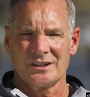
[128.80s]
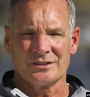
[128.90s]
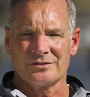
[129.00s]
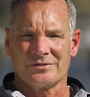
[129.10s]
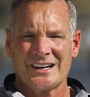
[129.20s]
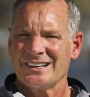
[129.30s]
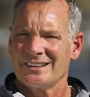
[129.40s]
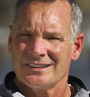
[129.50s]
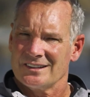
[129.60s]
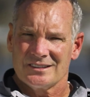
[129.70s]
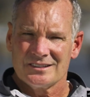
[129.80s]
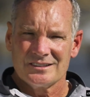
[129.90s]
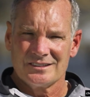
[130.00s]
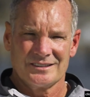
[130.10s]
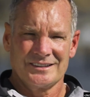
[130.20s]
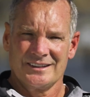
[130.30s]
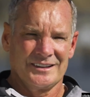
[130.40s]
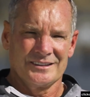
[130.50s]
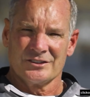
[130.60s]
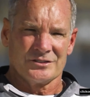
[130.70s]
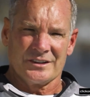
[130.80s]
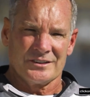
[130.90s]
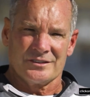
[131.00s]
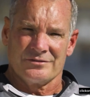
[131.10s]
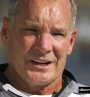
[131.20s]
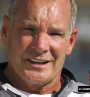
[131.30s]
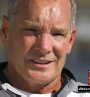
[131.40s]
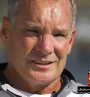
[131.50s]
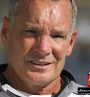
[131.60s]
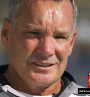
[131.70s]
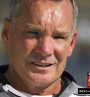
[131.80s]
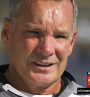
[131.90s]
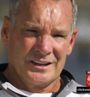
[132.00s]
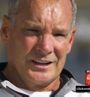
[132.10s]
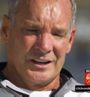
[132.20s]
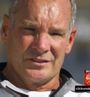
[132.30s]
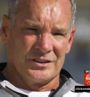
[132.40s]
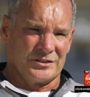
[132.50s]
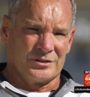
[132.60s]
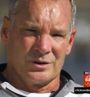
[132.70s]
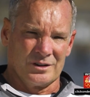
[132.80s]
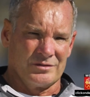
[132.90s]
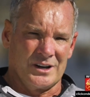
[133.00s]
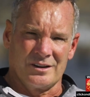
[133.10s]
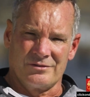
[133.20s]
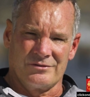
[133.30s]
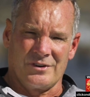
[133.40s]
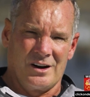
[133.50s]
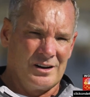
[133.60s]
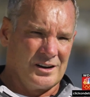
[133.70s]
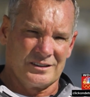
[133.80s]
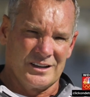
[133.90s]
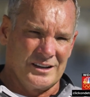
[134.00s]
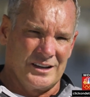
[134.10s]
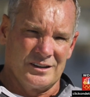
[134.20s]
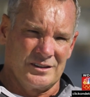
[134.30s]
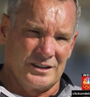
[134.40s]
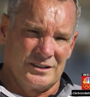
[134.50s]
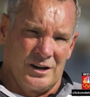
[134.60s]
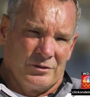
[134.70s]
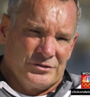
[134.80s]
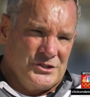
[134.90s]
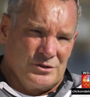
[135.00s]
thing as fighting it. There's nothing to fight. It's just sort of a fog that en engulfs